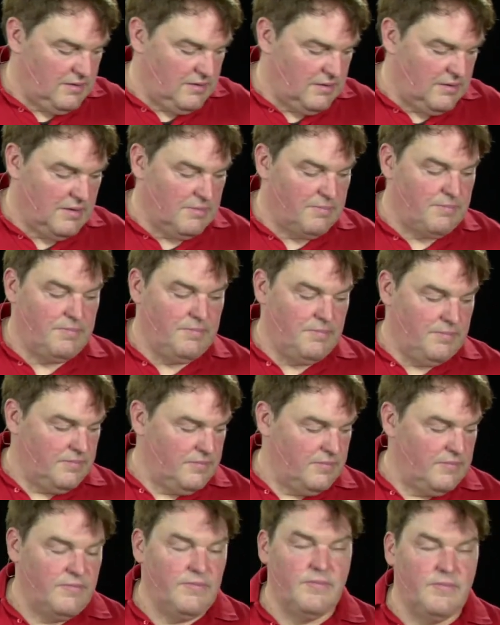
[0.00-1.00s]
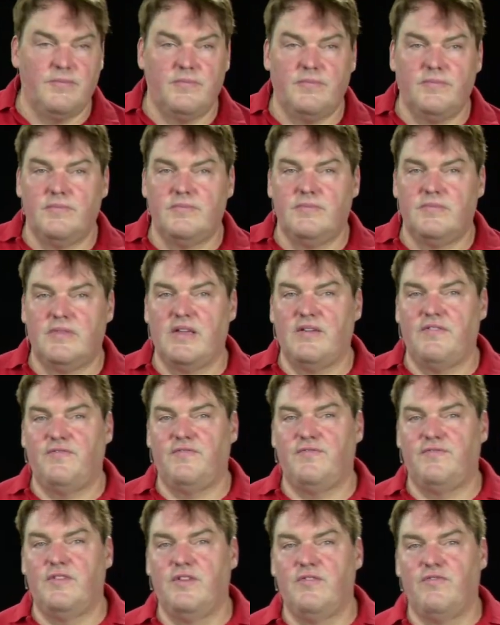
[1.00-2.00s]
the
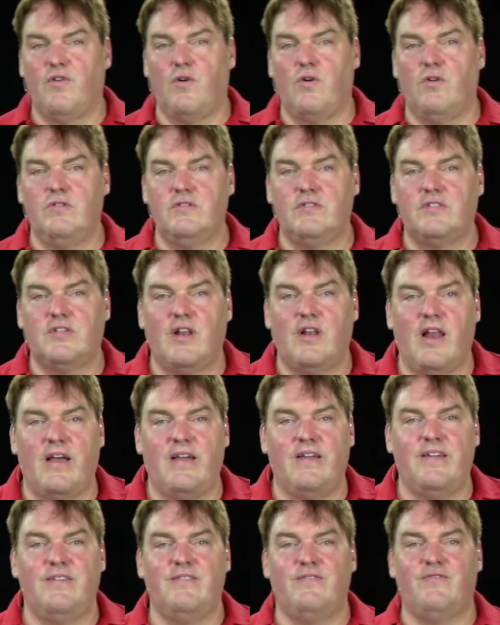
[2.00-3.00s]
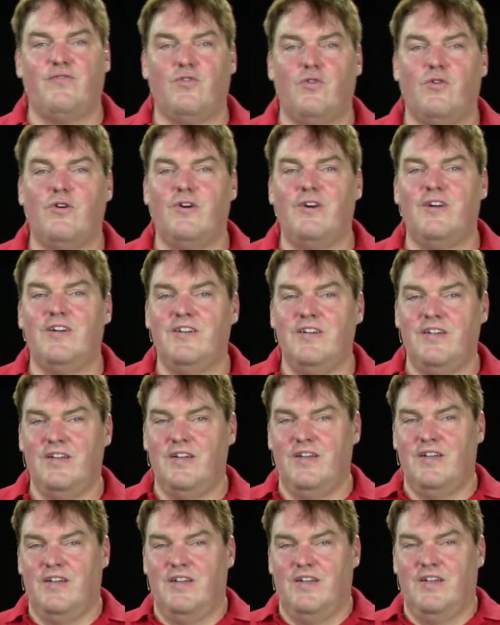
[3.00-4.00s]
default client for
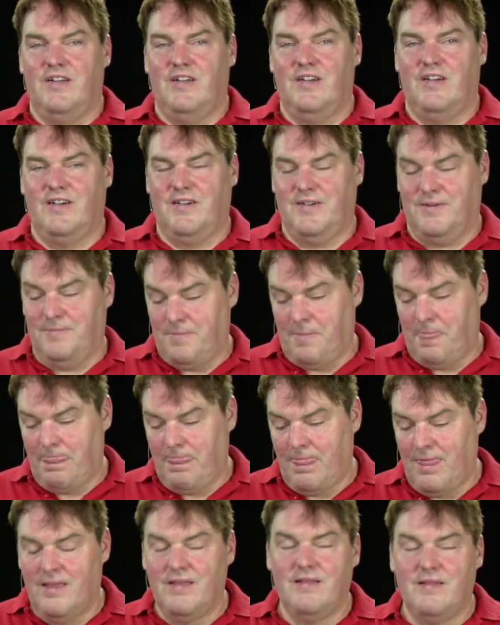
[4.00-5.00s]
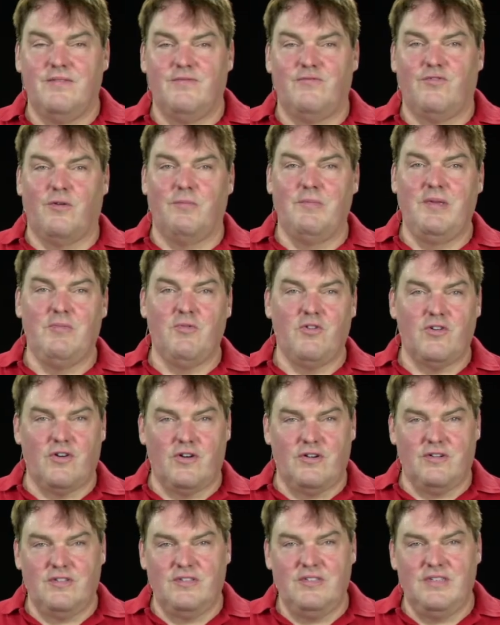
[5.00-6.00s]

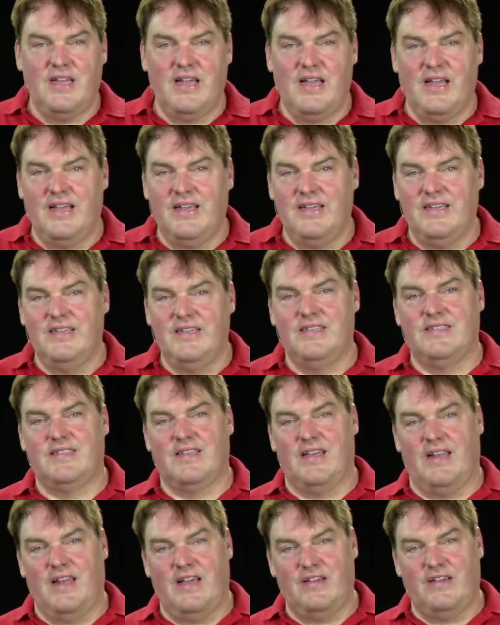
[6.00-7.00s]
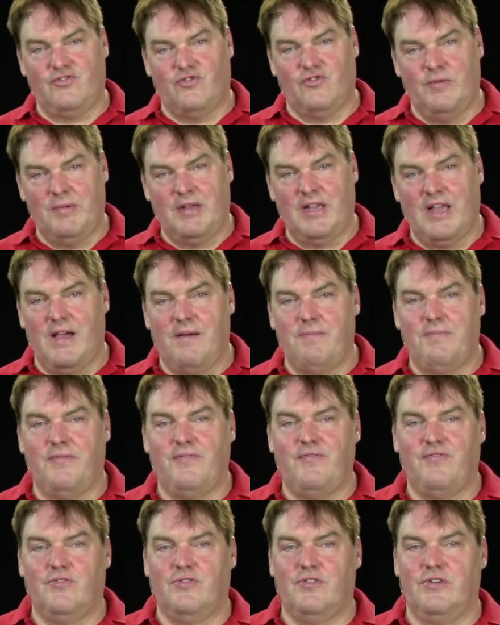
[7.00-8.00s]
mimoCall. It's a live streaming app
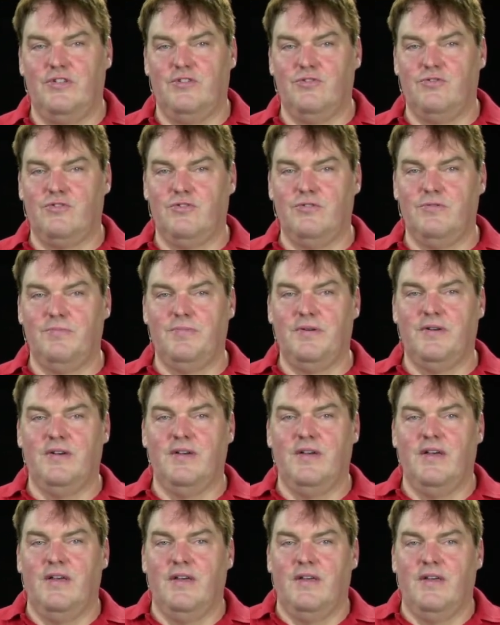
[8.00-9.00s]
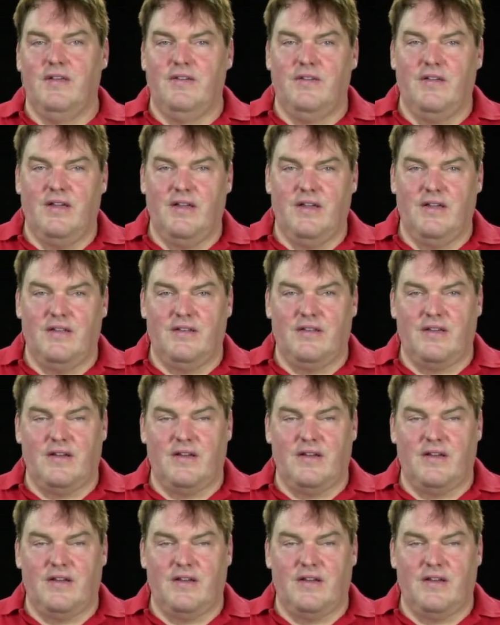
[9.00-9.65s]
for YouTube and